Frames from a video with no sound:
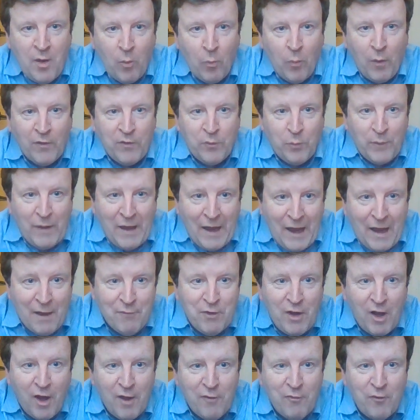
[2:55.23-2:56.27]
Once we have
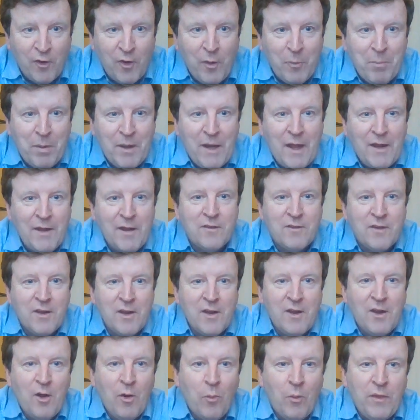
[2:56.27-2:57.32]
life on a planet,
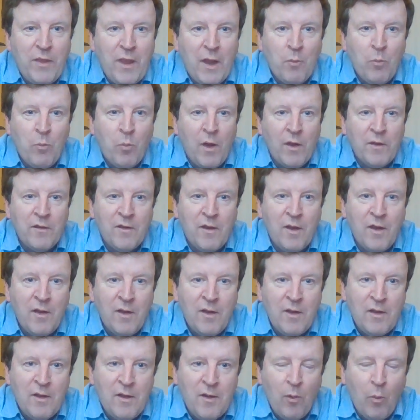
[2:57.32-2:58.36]
we then wonder,
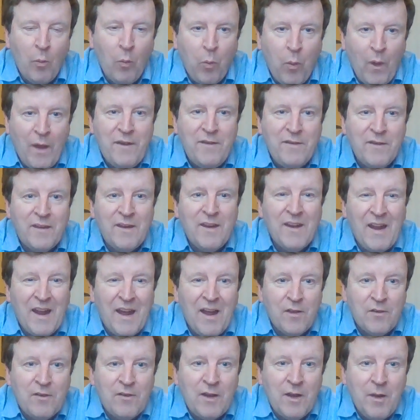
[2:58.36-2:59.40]
when did it
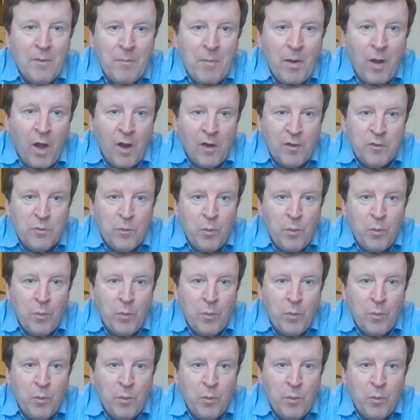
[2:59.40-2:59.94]
actually emerge?